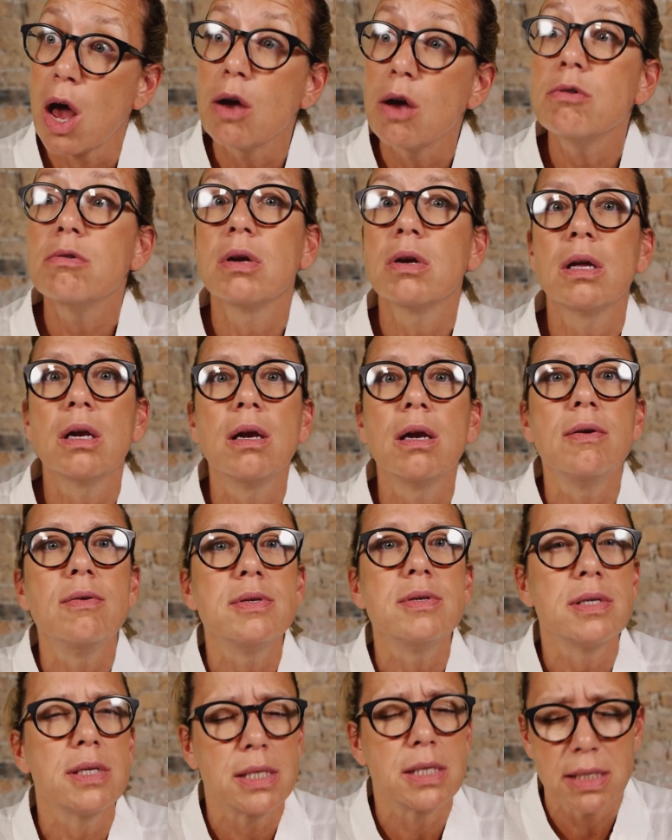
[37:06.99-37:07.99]
owner
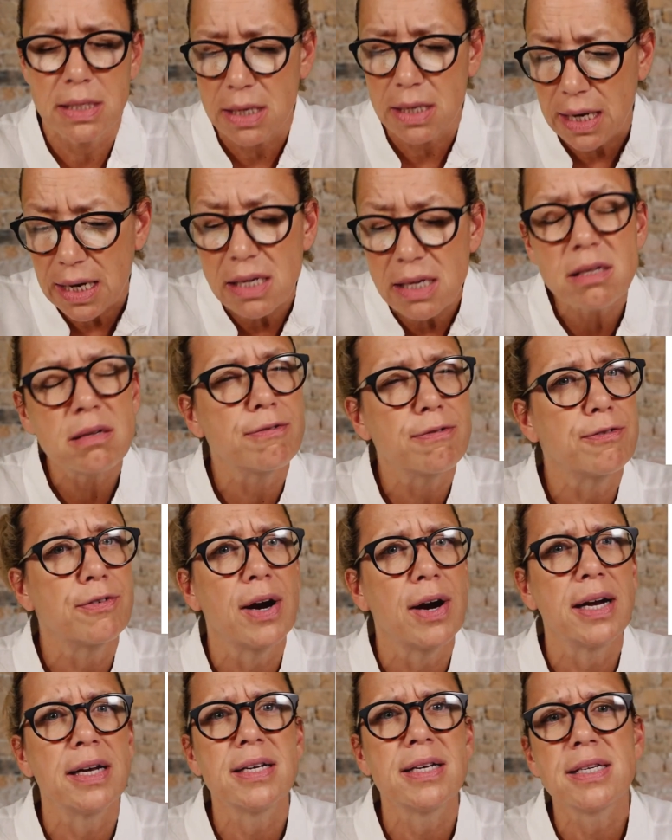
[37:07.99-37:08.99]
loses his
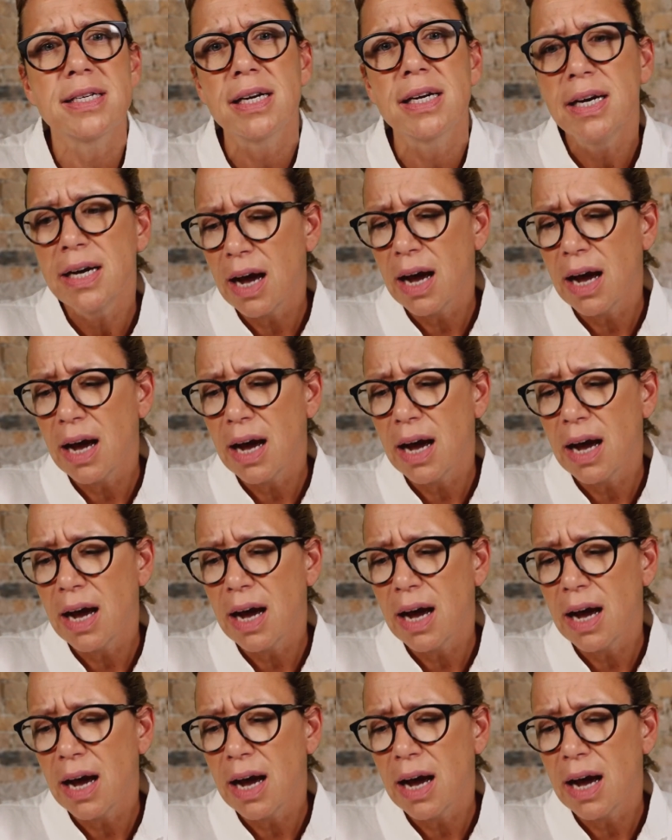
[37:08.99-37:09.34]
friend,